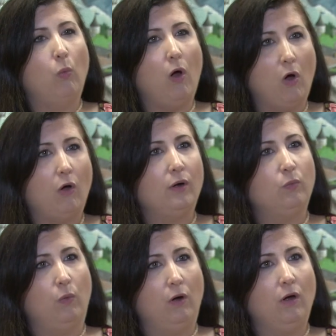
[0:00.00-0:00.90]

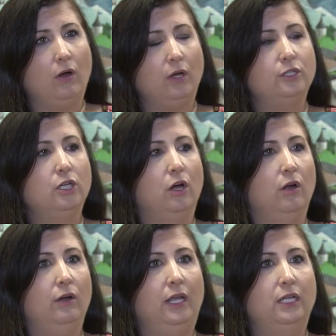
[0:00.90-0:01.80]
hard work
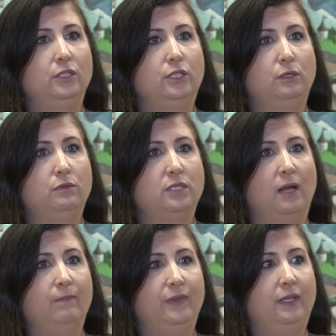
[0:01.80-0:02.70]
turn into
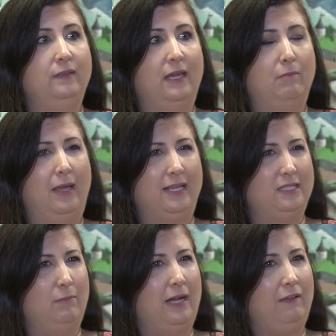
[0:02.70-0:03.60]
something that makes
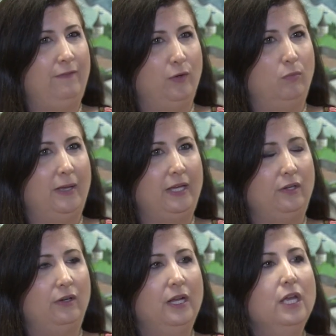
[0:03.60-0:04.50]
somebody feel
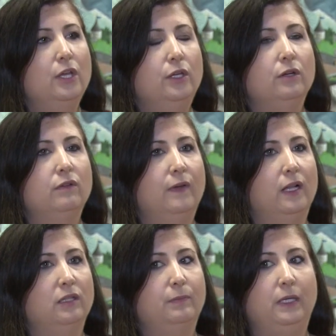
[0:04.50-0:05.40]
better, you're
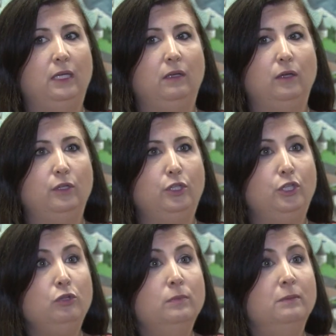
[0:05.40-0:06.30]
developing
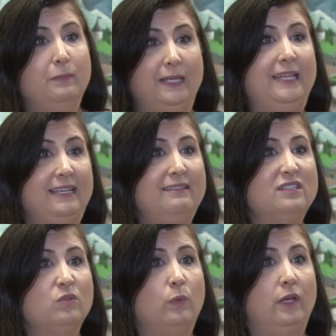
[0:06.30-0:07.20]
human
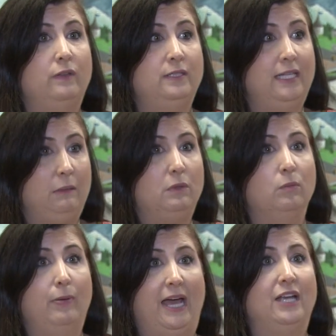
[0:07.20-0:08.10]
beings with deep,
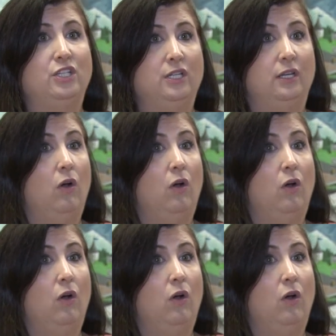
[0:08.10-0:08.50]
compassionate